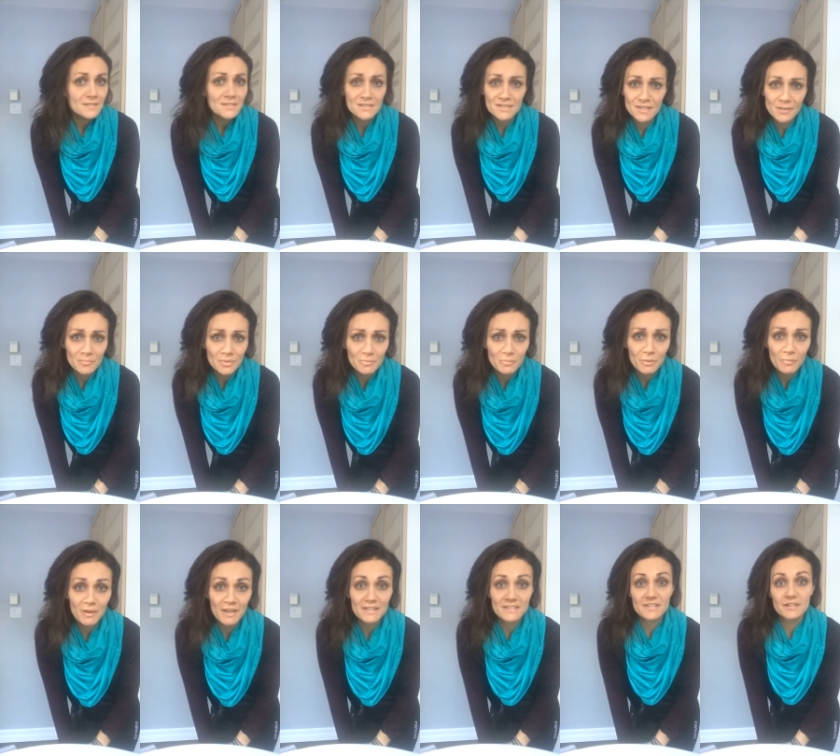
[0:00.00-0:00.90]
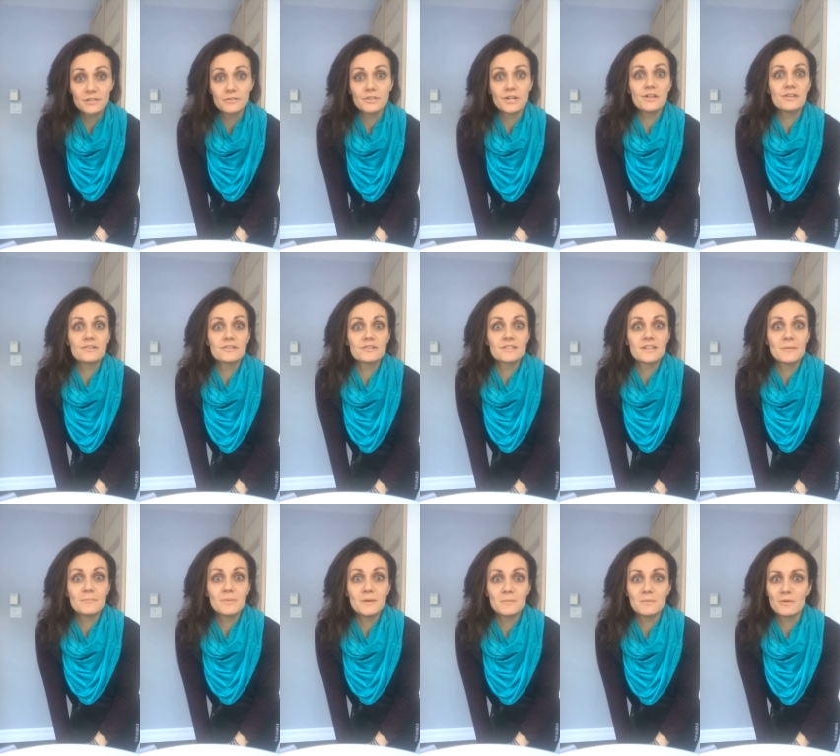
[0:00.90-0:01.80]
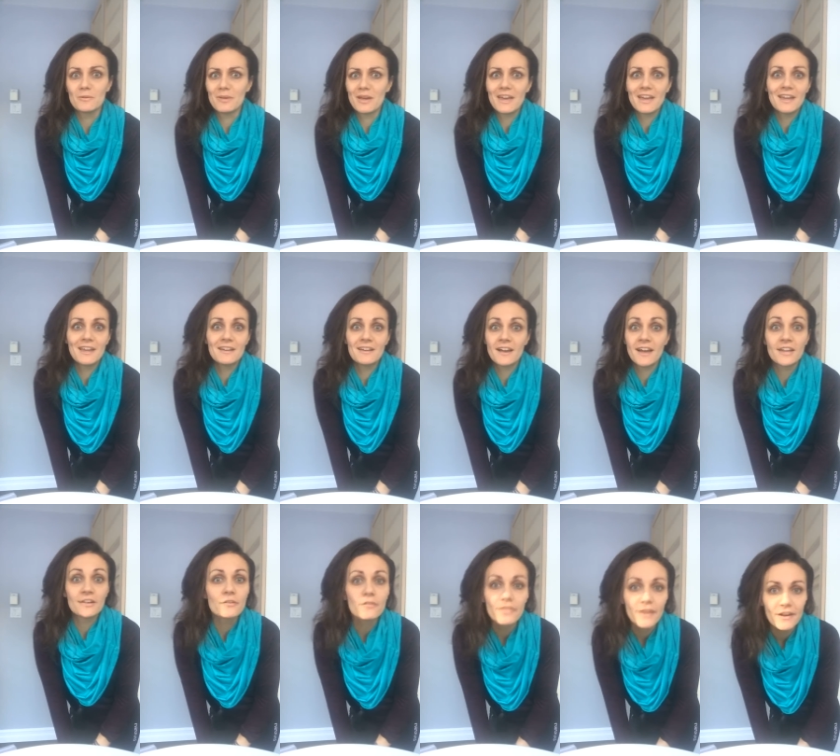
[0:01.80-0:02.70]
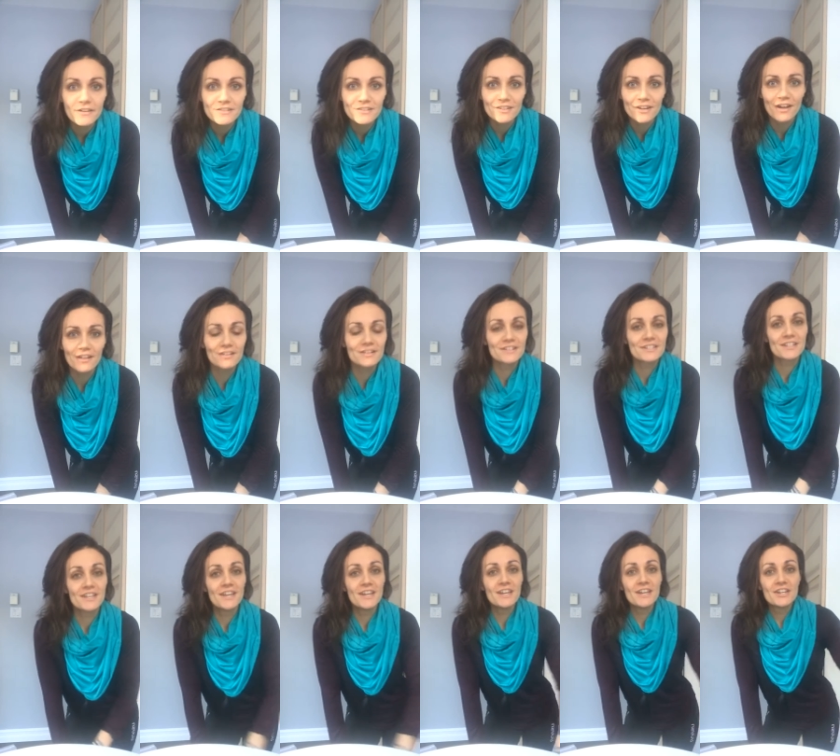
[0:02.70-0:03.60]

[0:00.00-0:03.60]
Some people pay $0. Some people pay $100,000.